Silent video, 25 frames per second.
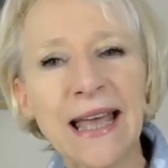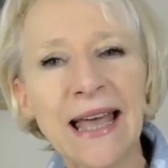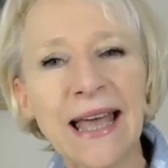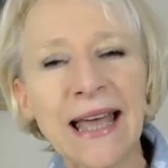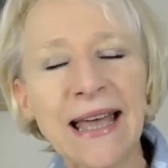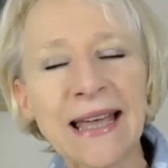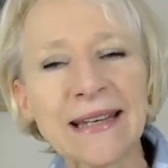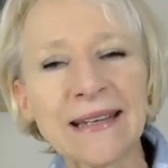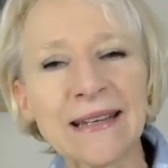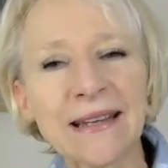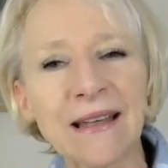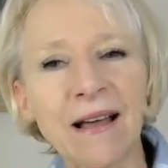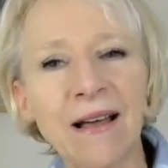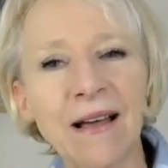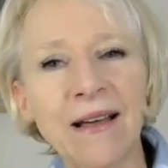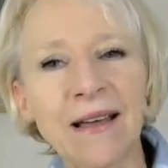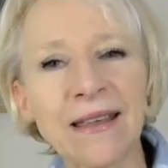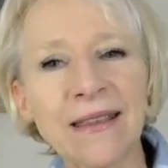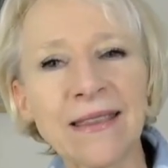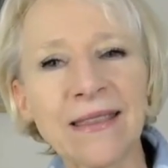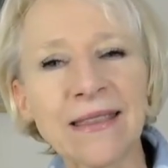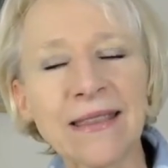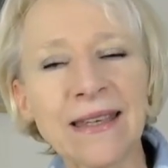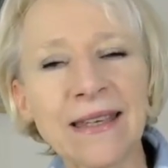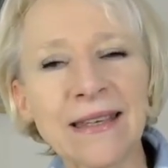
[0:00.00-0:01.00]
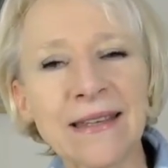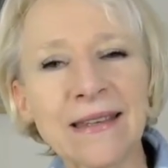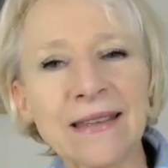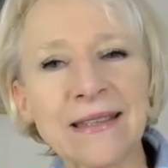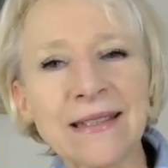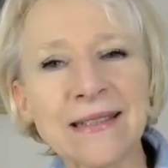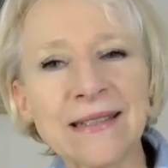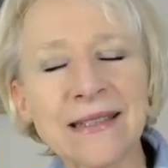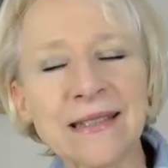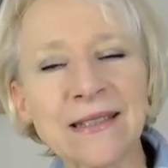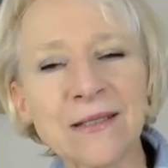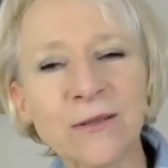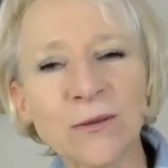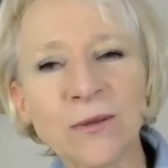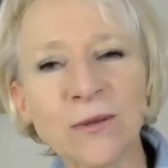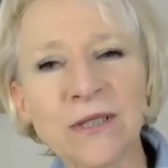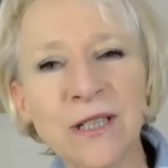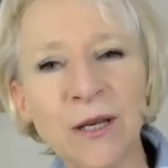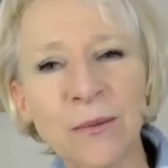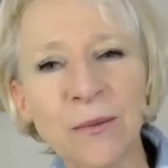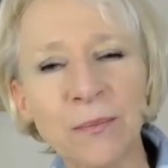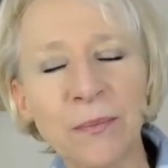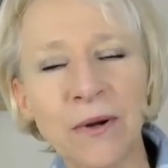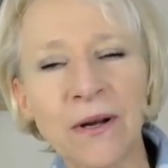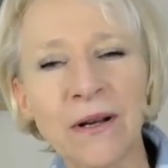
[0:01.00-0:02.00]
And I think this is
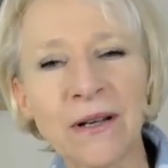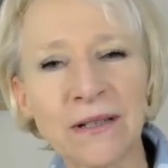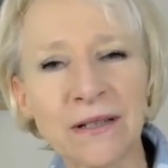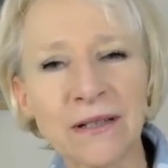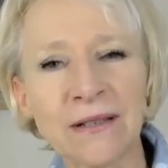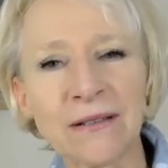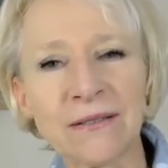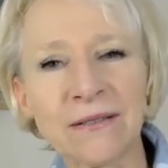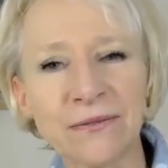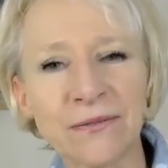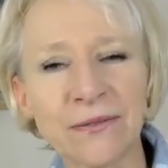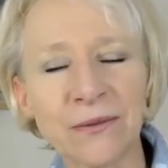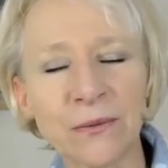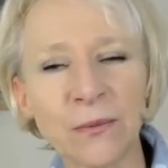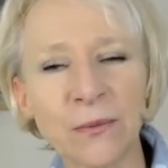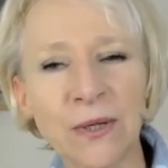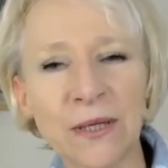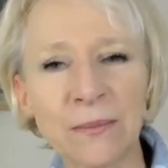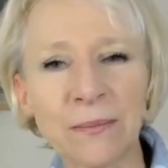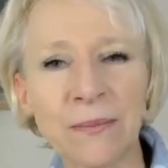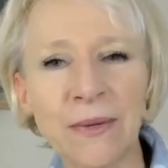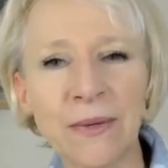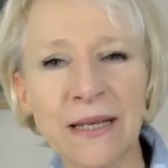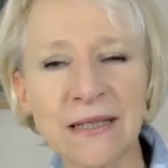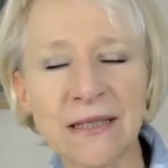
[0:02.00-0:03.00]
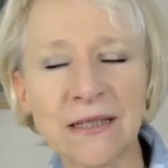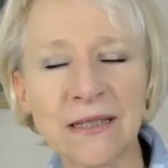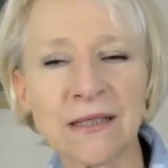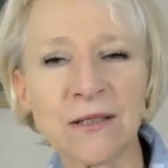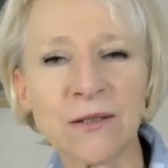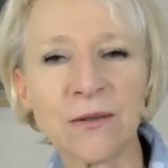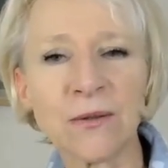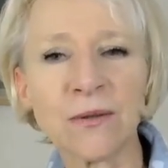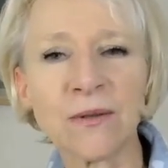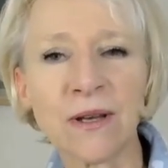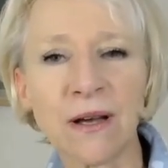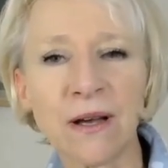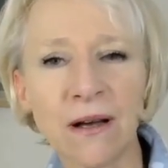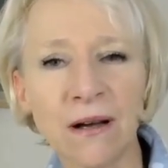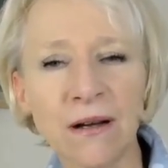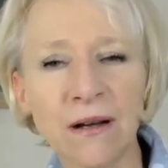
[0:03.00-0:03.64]
also part of what makes you the